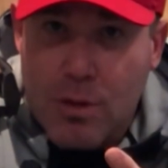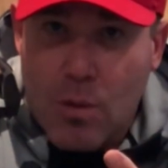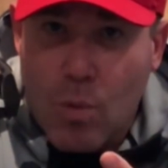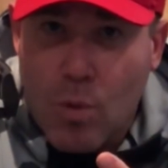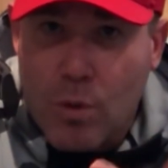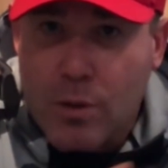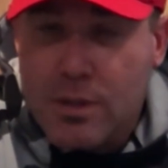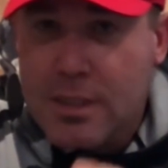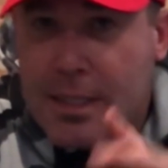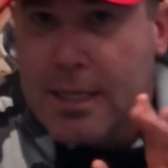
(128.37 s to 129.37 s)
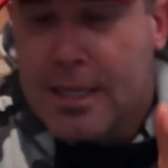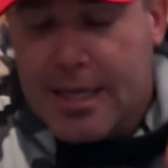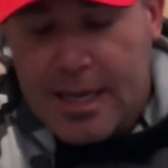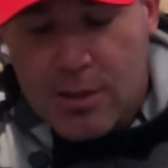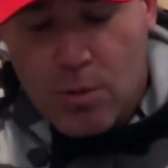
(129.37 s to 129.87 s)
award
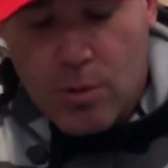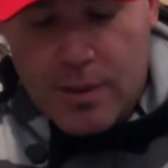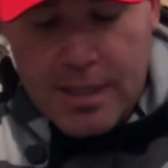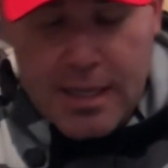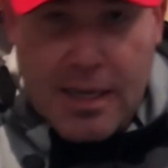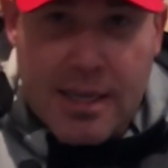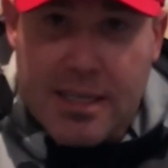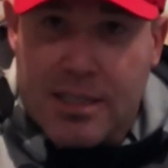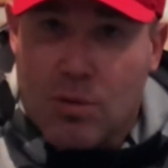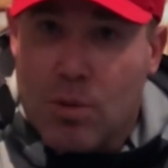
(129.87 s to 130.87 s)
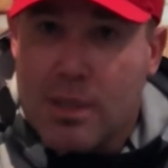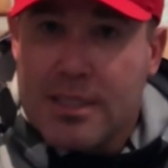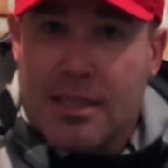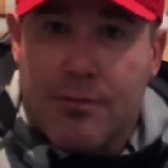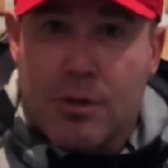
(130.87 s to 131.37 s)
category in a totally
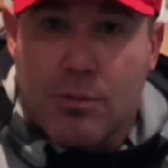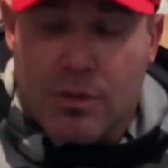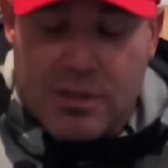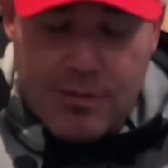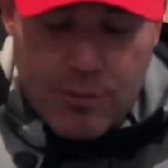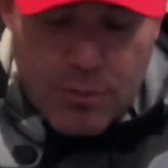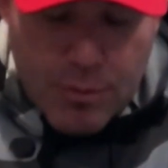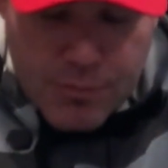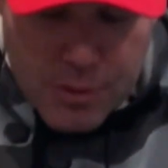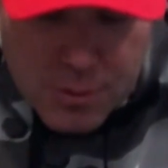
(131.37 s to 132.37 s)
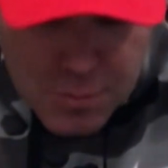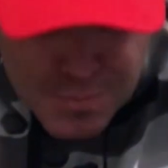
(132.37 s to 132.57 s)
different, different review.